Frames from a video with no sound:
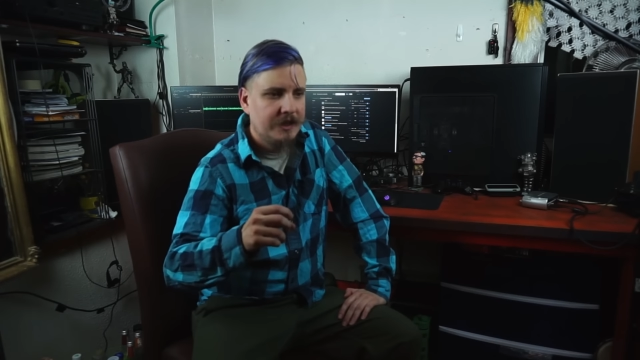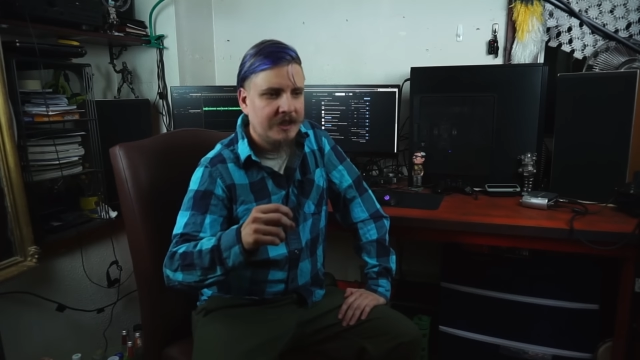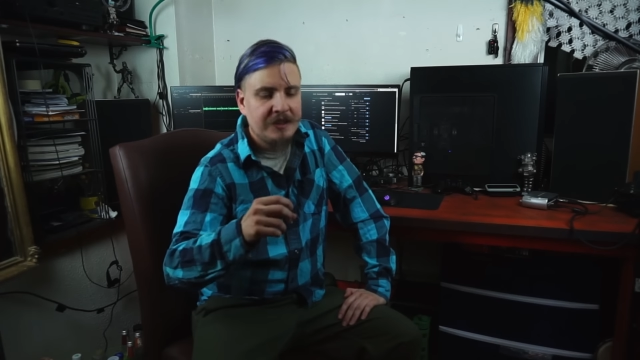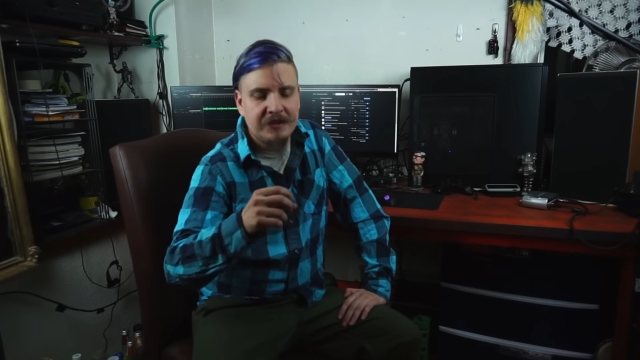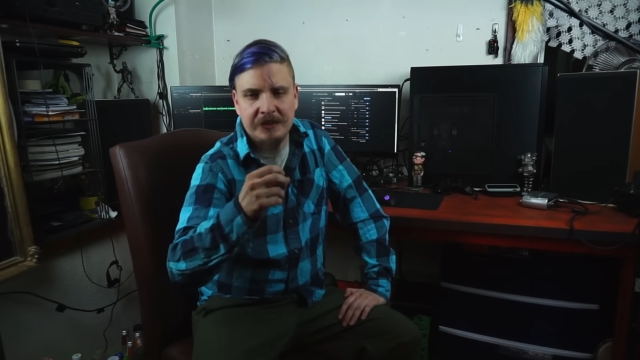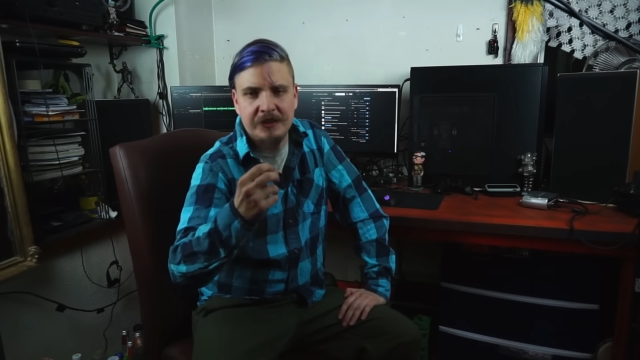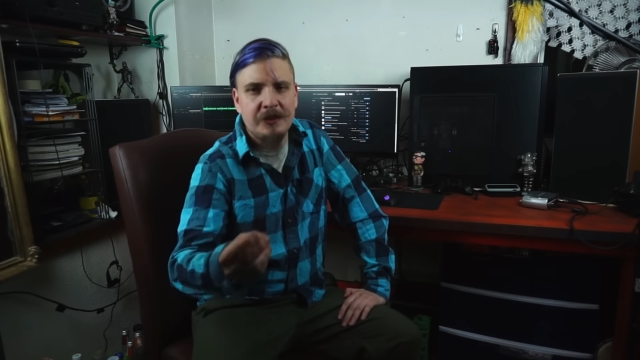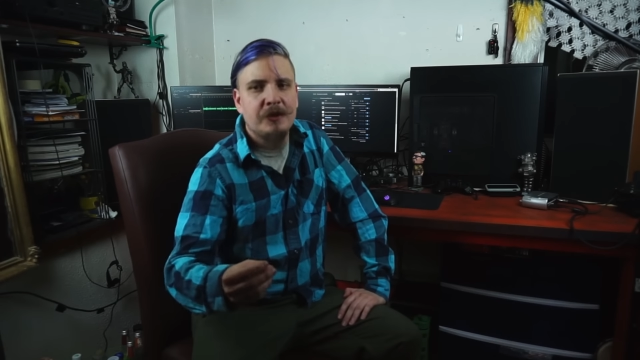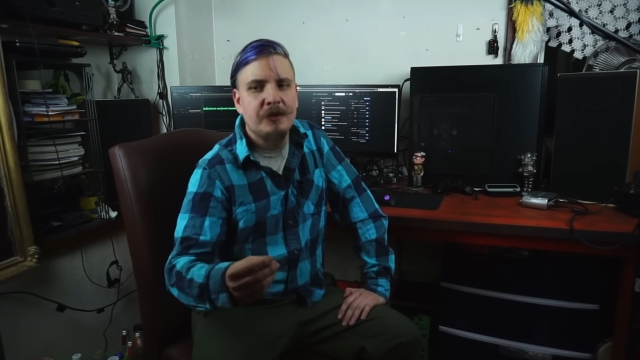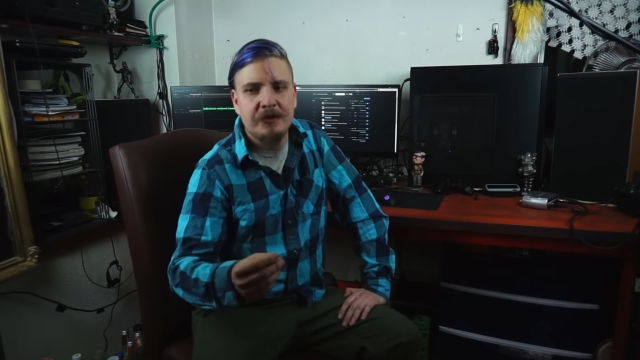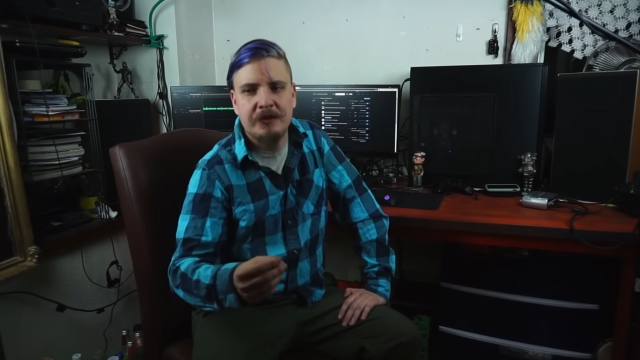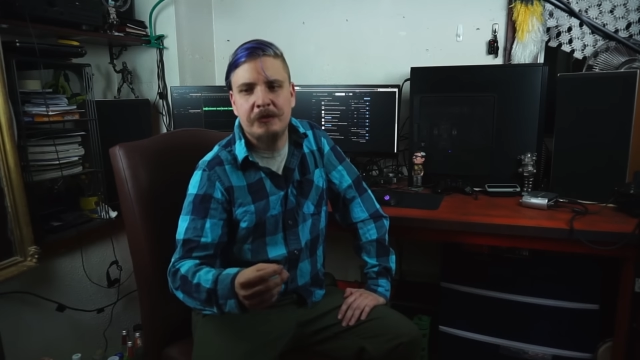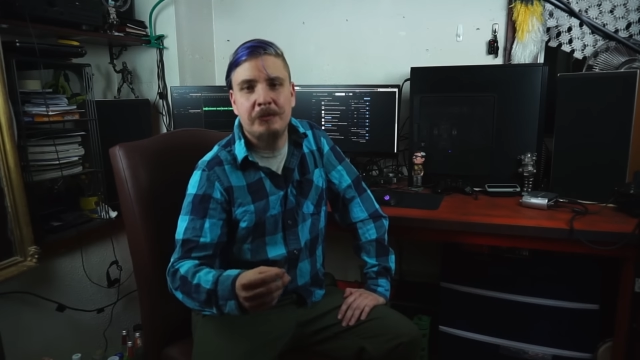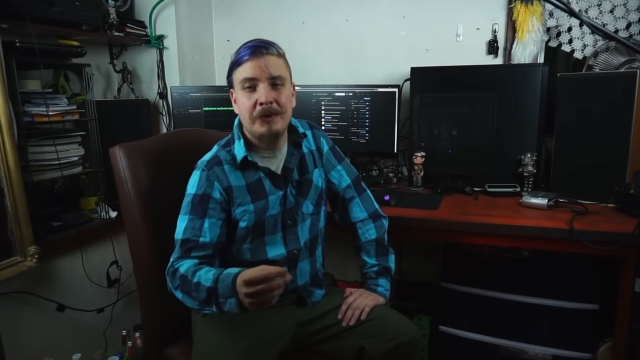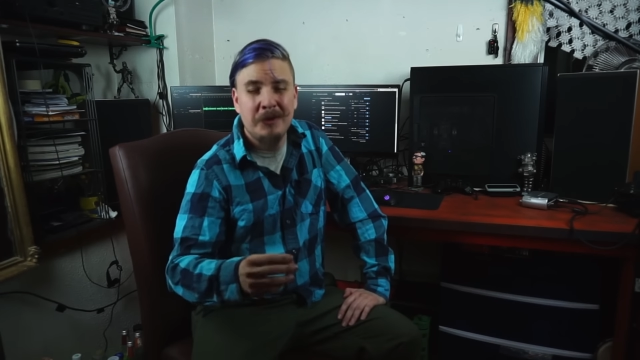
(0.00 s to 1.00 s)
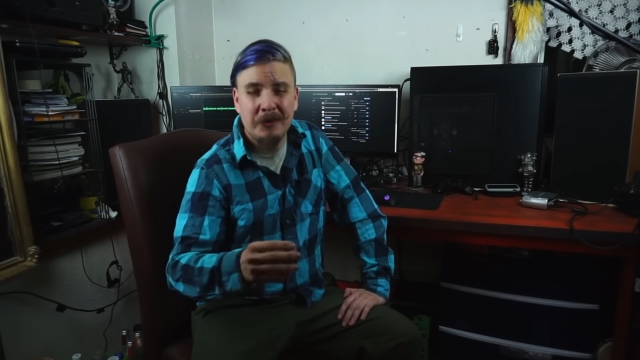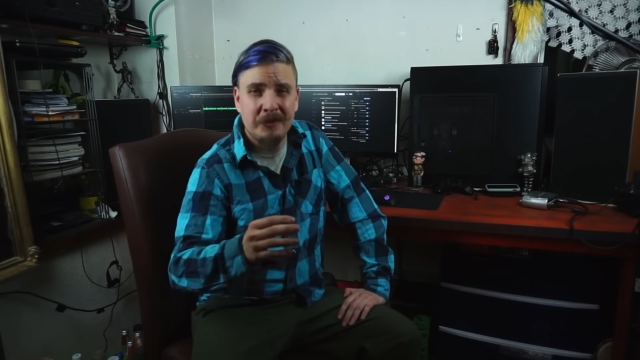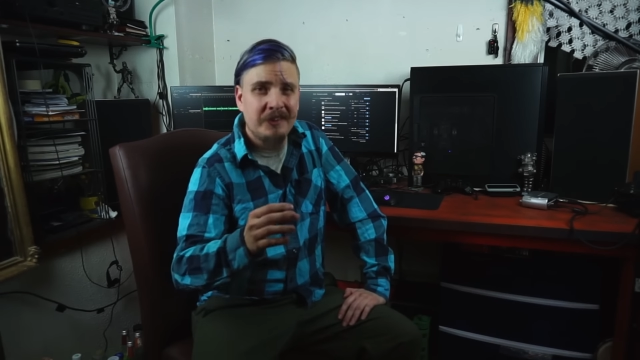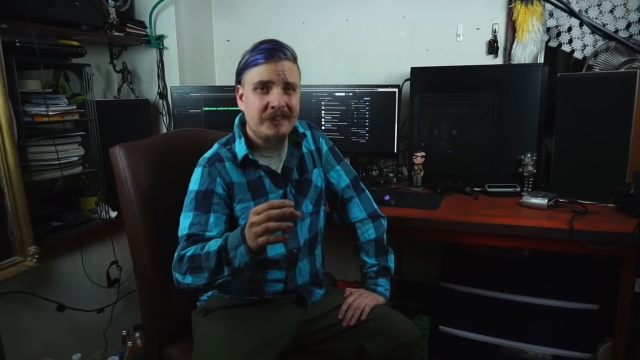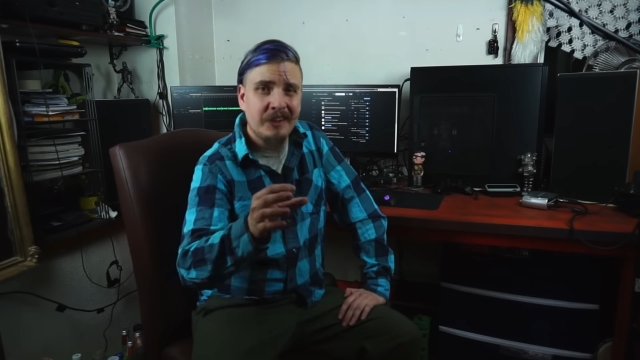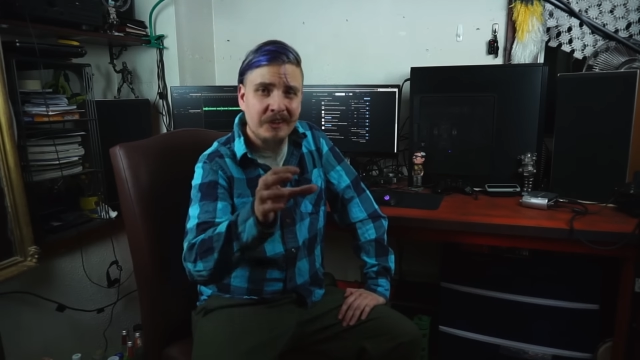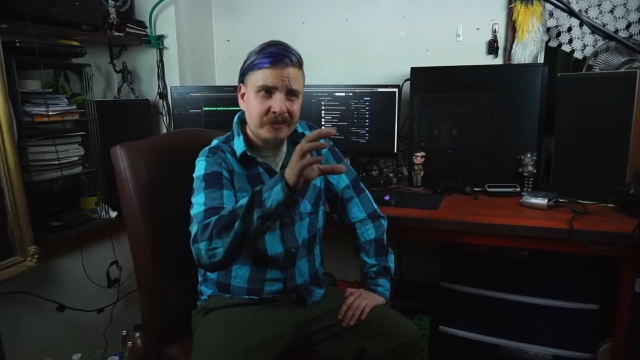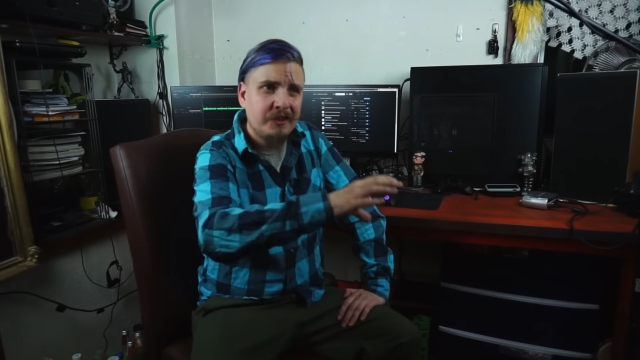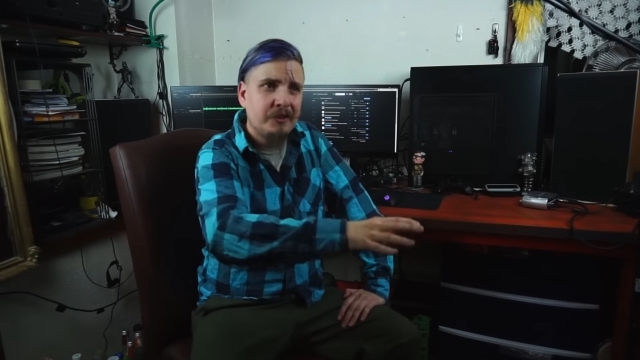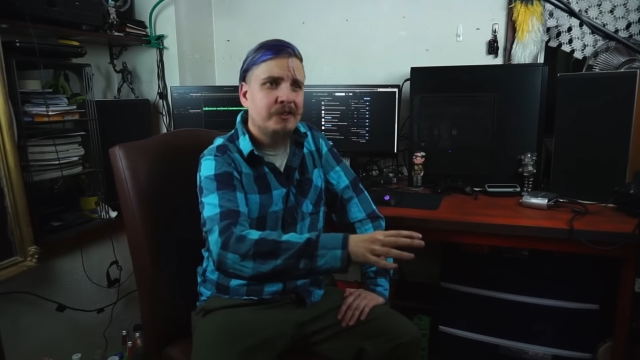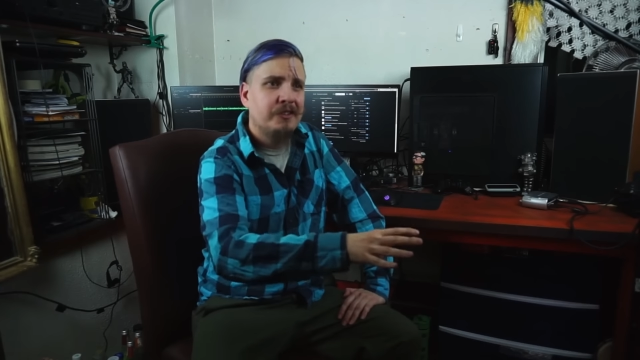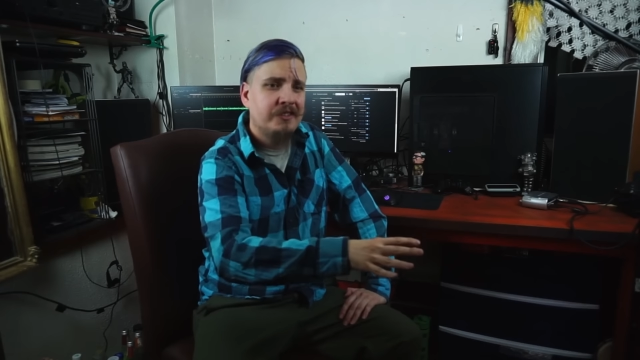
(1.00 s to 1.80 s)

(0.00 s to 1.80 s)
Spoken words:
As you notice, the build does go to